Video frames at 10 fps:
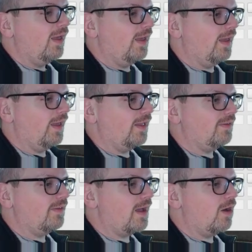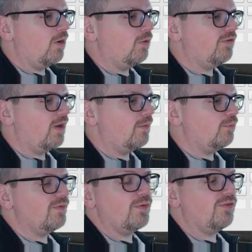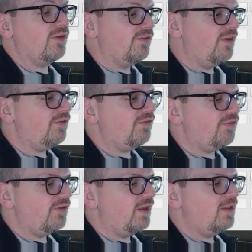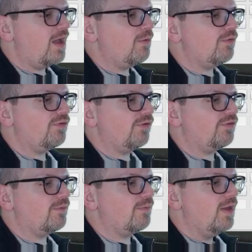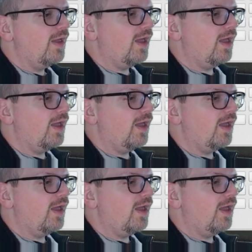And now Tom Rivers exists in our system